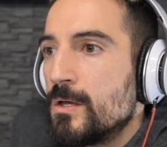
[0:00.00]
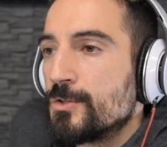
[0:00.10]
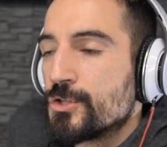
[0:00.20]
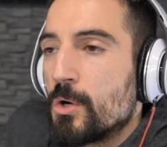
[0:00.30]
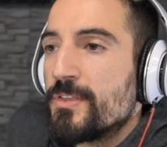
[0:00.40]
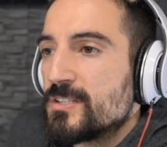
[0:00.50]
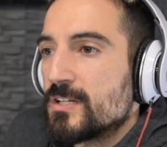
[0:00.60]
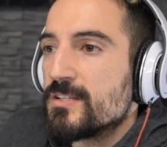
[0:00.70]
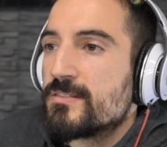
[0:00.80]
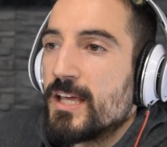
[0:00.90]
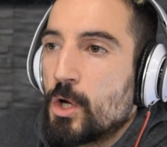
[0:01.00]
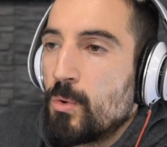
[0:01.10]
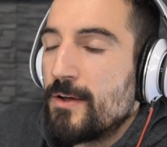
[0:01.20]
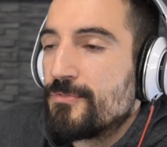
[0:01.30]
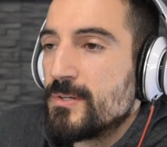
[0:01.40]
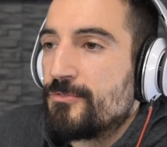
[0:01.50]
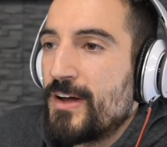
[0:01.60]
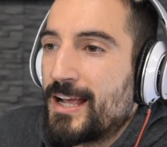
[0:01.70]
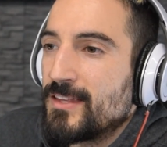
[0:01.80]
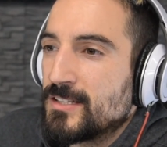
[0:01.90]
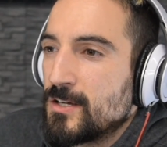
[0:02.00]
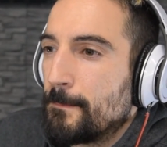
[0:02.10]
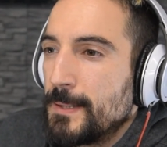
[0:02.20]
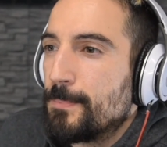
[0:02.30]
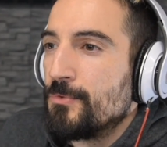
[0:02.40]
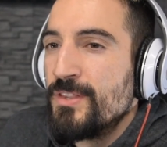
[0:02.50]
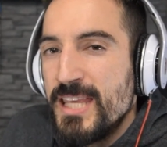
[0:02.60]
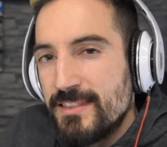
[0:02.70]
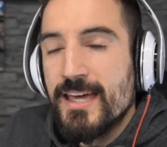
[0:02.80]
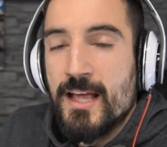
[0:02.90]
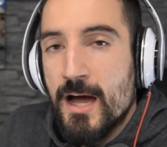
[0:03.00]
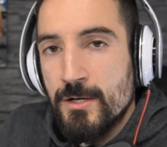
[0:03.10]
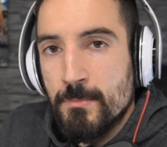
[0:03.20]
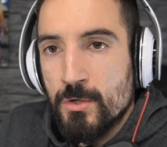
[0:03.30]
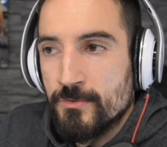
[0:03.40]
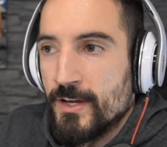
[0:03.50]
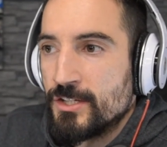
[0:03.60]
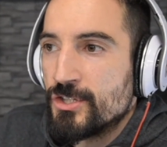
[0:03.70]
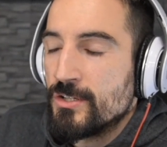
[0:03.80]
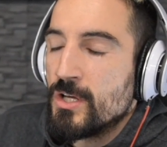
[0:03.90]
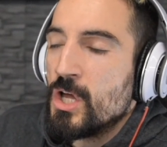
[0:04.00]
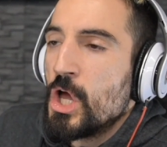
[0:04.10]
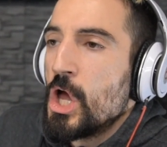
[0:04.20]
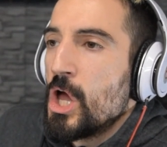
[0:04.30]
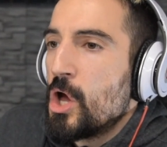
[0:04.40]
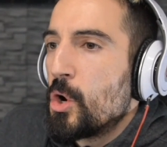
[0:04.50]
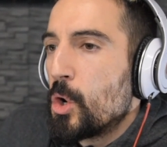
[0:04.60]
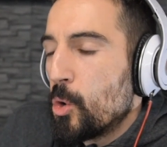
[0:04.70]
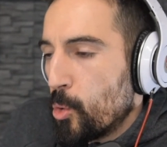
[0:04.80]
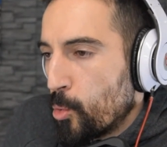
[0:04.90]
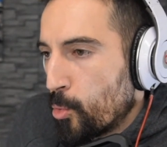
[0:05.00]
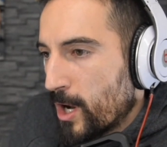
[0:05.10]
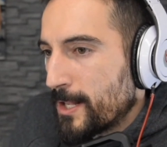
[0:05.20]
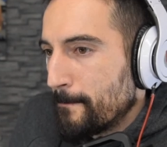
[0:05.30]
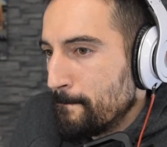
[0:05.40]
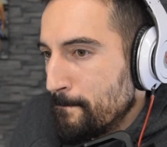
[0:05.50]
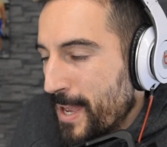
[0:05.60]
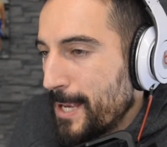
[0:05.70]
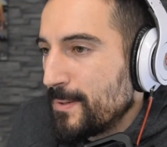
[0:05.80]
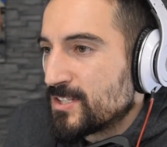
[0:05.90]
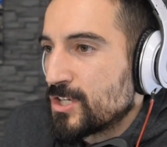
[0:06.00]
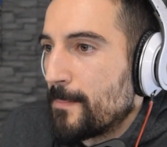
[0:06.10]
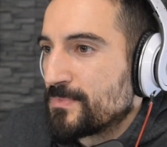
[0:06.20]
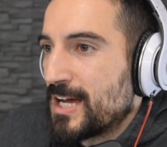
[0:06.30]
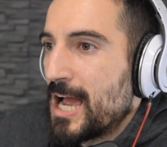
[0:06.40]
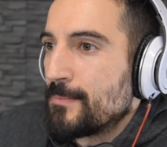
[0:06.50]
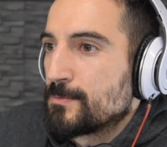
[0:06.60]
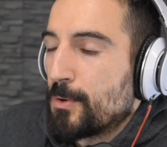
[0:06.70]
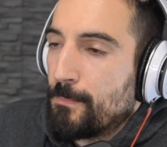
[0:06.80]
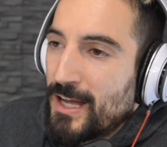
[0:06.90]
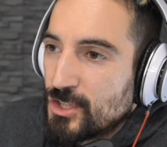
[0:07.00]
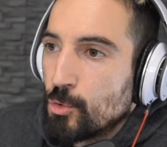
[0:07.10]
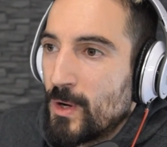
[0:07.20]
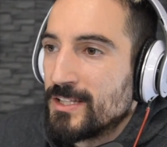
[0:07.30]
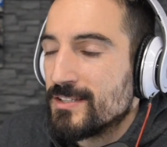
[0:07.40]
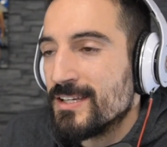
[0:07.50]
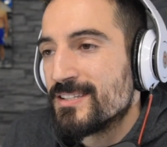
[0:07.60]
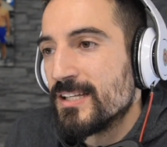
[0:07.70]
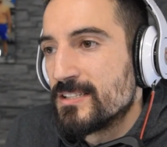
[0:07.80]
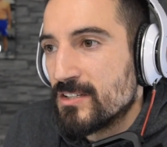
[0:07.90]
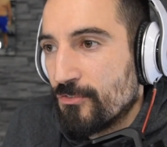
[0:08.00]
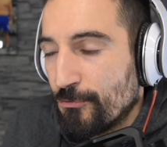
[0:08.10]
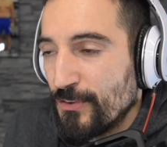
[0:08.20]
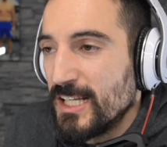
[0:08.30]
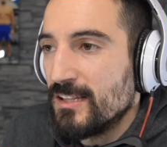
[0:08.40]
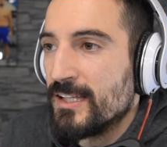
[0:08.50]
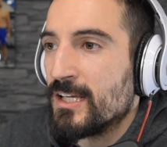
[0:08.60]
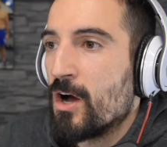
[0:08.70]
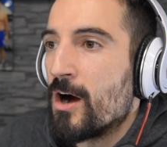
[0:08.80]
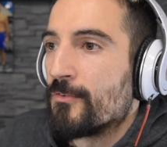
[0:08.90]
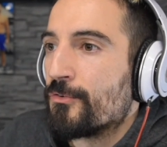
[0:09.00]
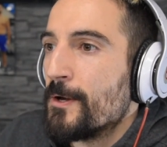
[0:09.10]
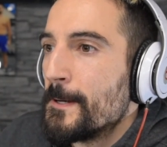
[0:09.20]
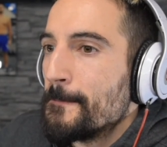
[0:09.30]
So this doesn't take away from the fact that some people need that kind of motivation. What it maybe sometimes perpetuates is this feeling of,